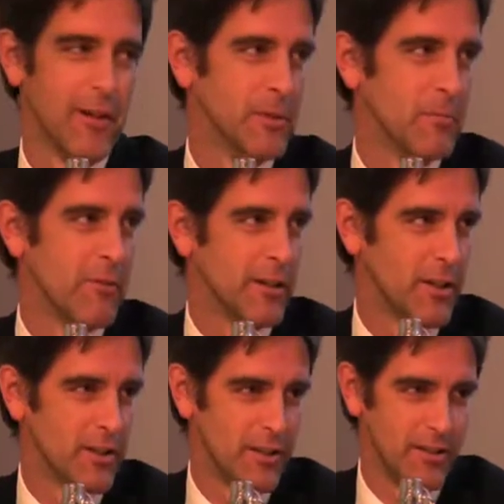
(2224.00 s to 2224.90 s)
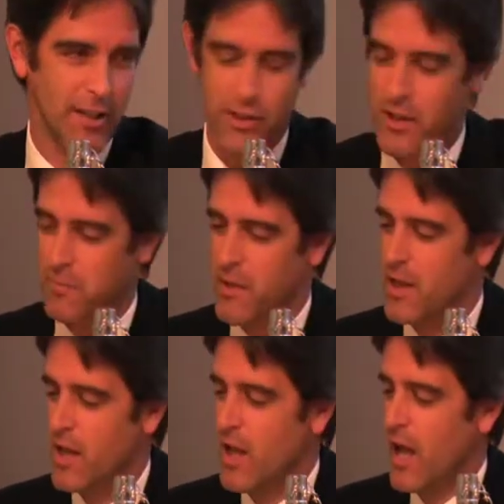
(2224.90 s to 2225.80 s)
film to bring to this discussion.
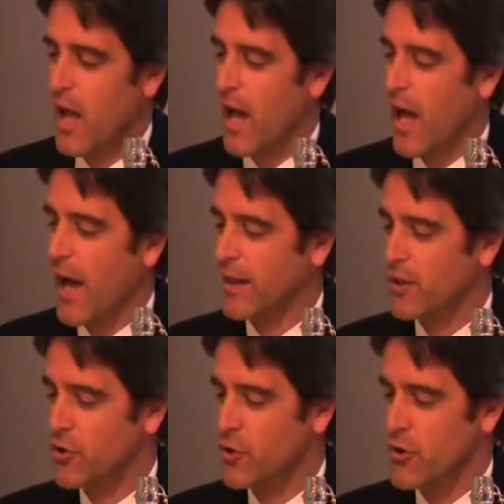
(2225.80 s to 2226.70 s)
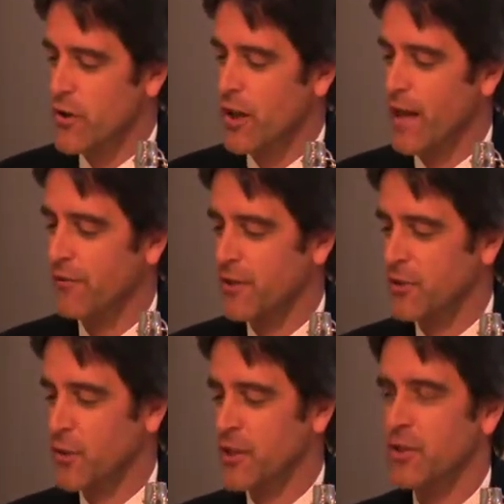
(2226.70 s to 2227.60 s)
I can assure you that life
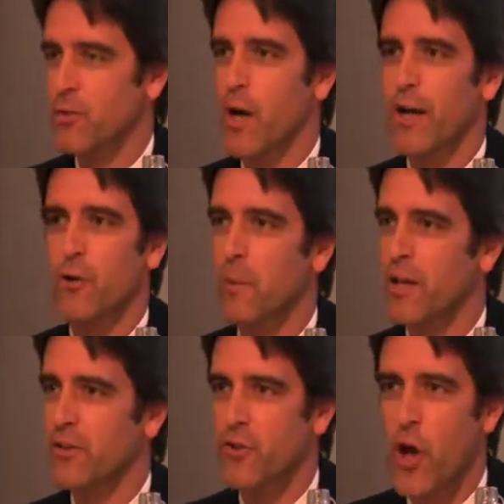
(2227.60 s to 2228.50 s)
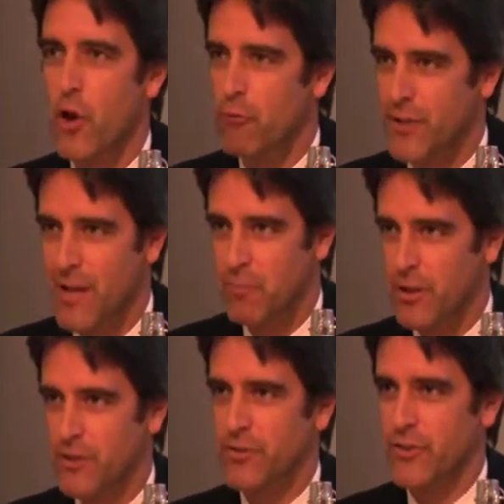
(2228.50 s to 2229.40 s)
in 22 Whitehall bears no
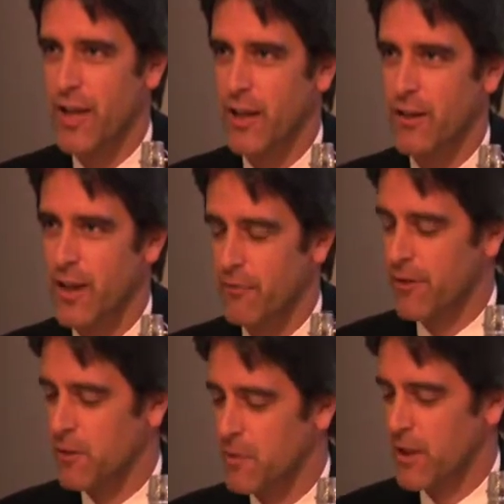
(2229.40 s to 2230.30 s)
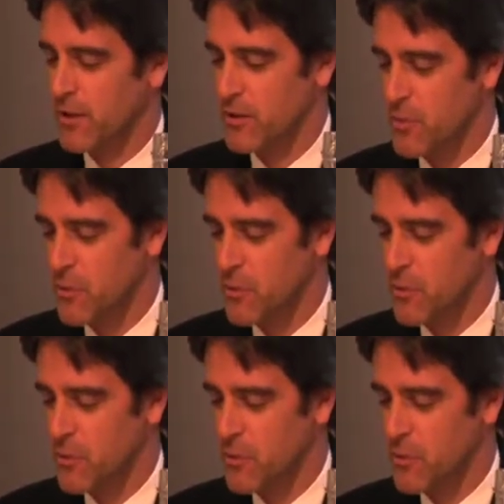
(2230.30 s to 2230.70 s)
resemblance to that film, in case